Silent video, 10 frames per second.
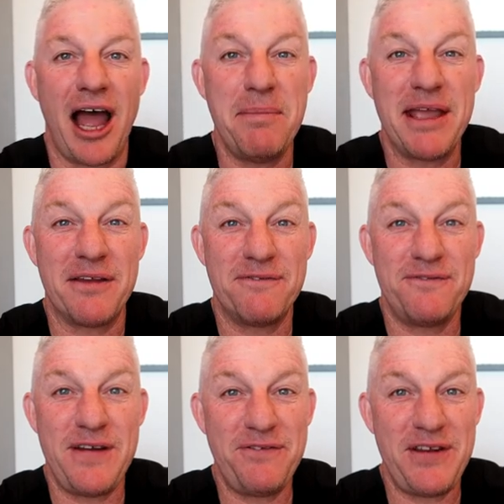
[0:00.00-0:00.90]
I make it
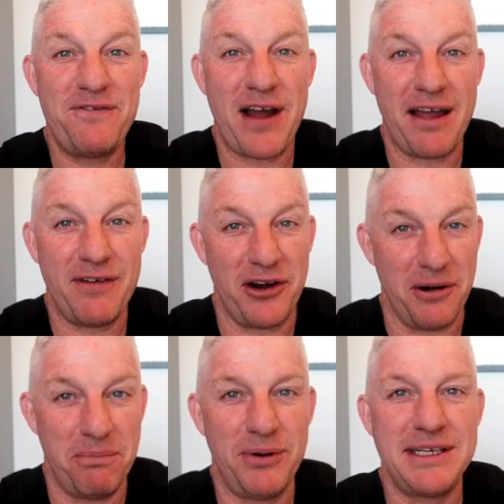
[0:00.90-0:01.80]
fifty-five
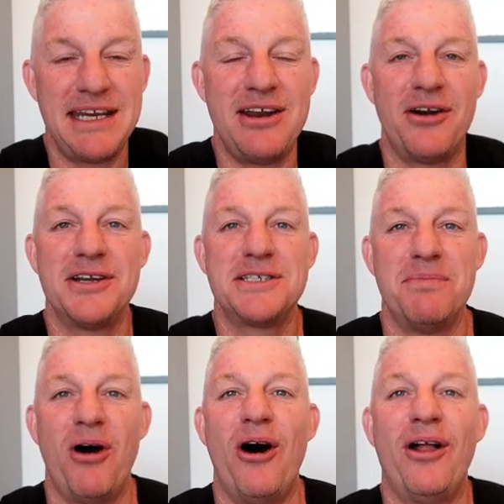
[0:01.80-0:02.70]
hundred, pretty darn
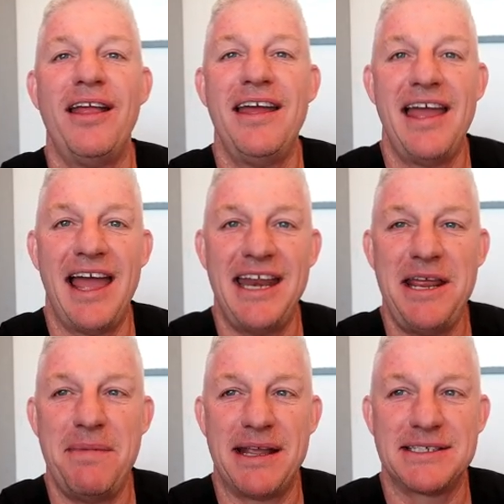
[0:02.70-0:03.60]
small, and
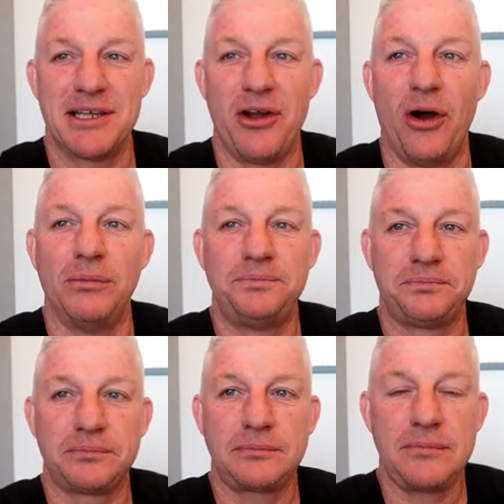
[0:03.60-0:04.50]
he makes the call.
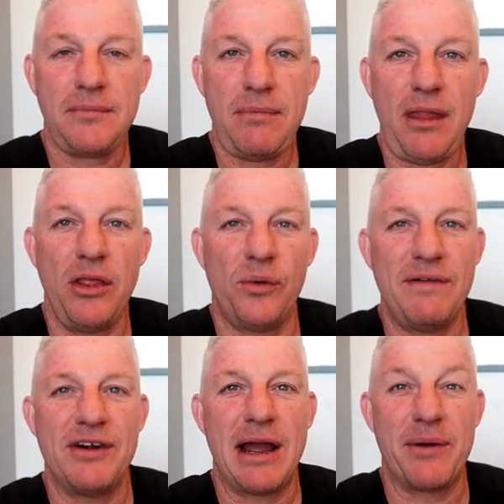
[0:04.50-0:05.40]
The
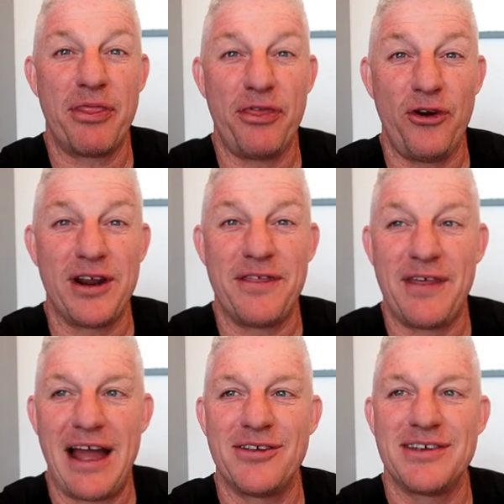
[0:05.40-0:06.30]
river now at thirty
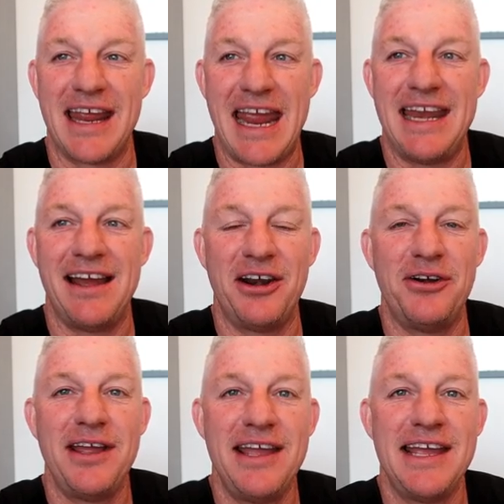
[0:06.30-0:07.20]
thousand eight
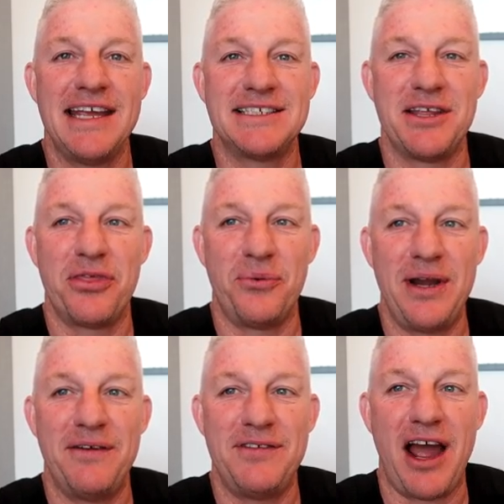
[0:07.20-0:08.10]
hundred is the
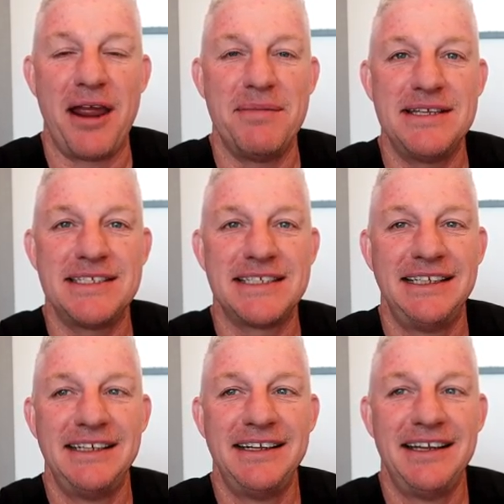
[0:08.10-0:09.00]
three of diamonds.
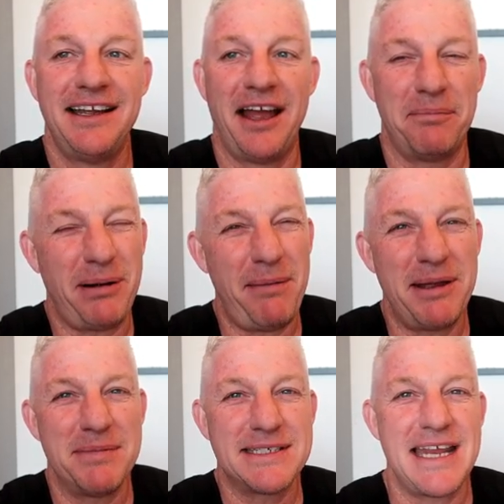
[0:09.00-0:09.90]
Uh,
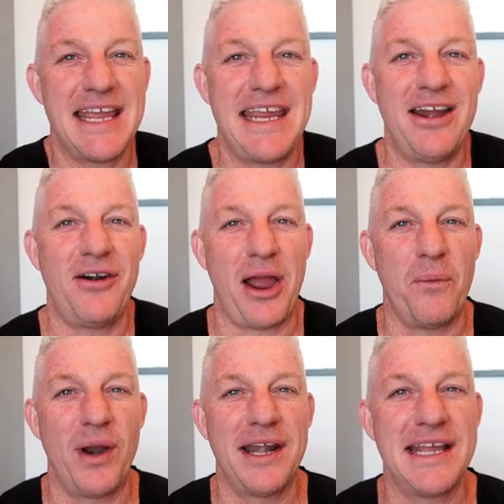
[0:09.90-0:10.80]
probably a mistake here. I
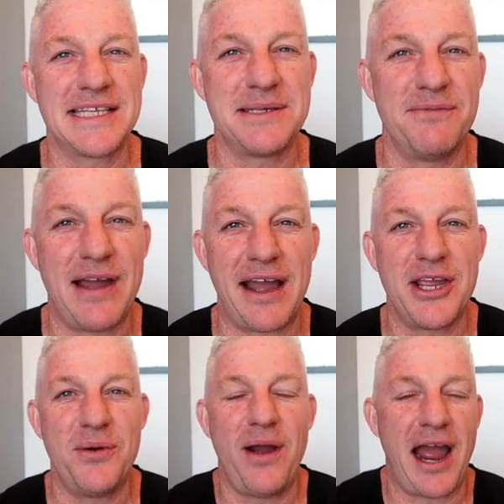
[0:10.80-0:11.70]
wanted to get some
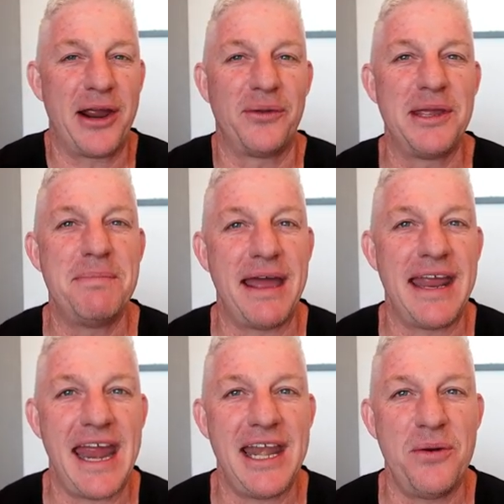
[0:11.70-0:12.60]
value. I only
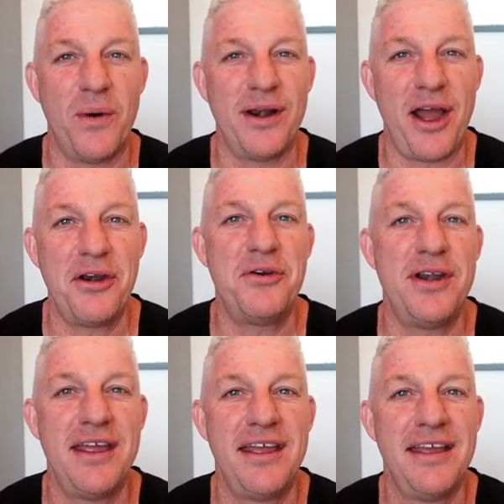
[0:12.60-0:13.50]
bet eighty-one
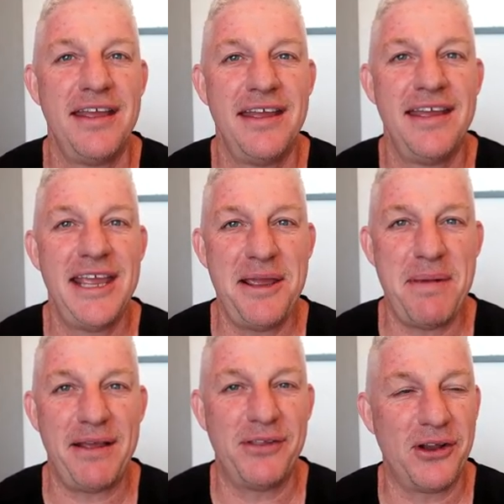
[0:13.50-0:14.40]
hundred. He
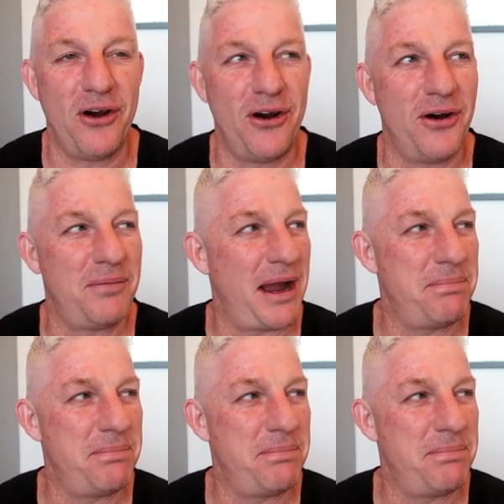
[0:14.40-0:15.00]
made the call.